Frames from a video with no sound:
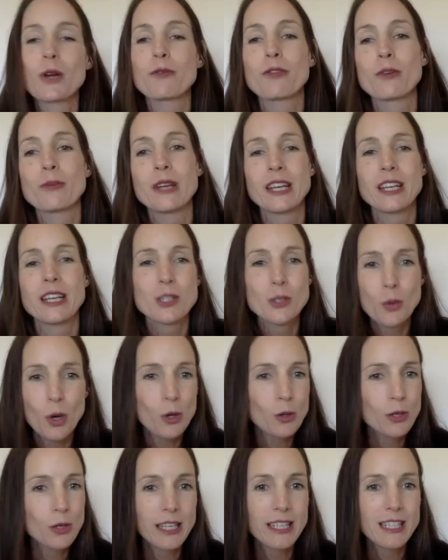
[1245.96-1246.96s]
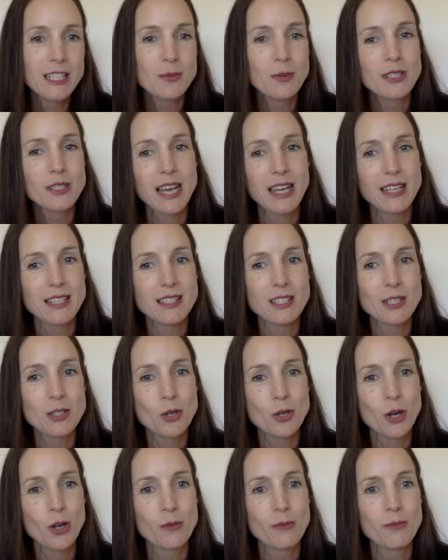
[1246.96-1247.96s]
for a minute, do all kids with Down
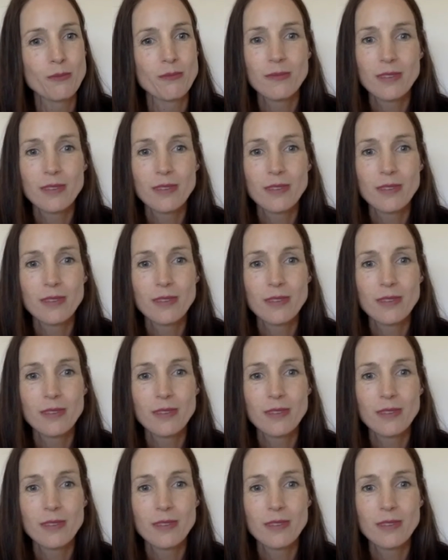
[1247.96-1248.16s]
syndrome